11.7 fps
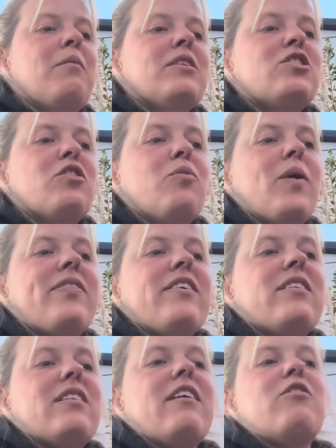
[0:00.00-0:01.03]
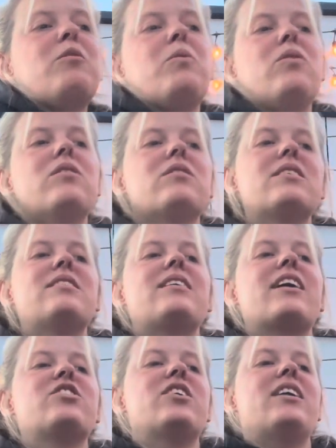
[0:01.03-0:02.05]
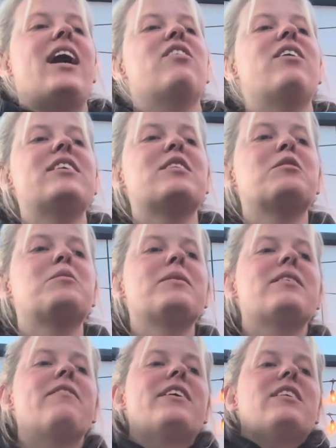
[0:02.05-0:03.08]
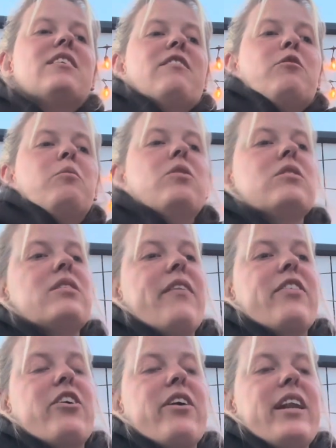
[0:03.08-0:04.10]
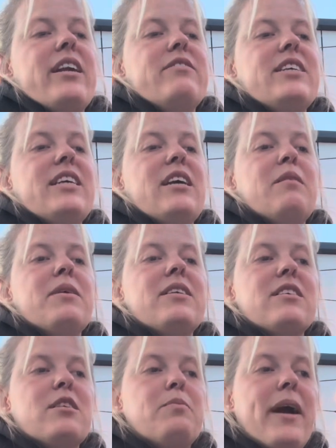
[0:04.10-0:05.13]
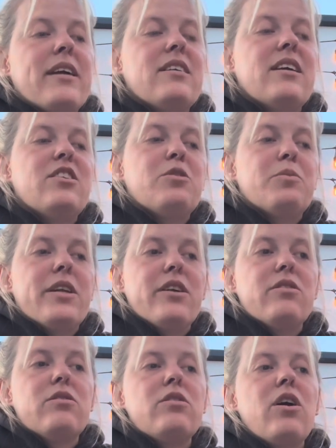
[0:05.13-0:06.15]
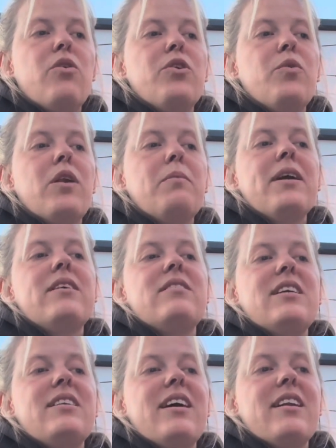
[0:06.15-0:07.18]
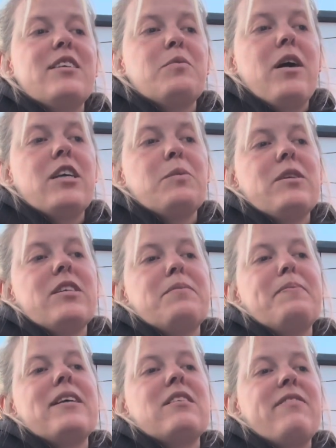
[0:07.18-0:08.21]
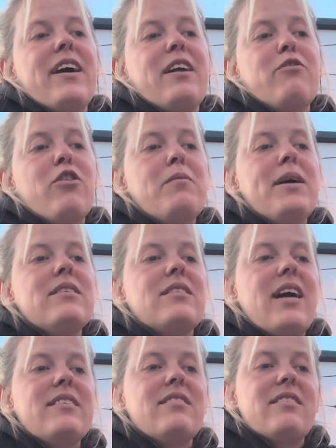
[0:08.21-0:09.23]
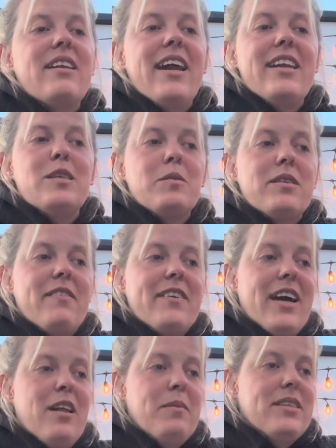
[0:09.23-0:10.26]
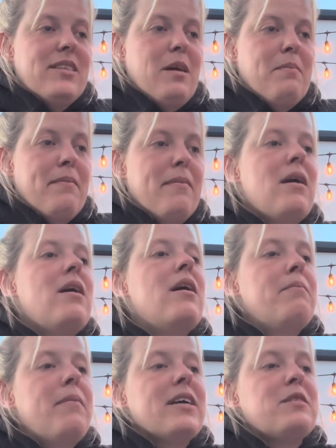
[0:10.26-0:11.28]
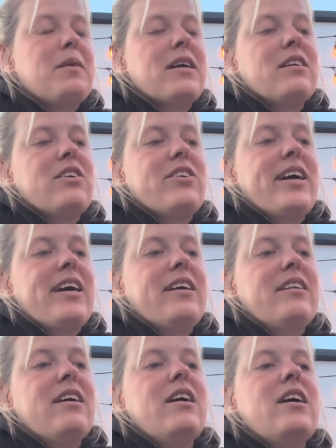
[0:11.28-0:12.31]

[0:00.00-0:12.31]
So with the deliverables, this section outlines the specific deliverables that the creative team is expected to produce. So you want to be as detailed as possible, specifying formats, sizes, and any specific elements that must be included.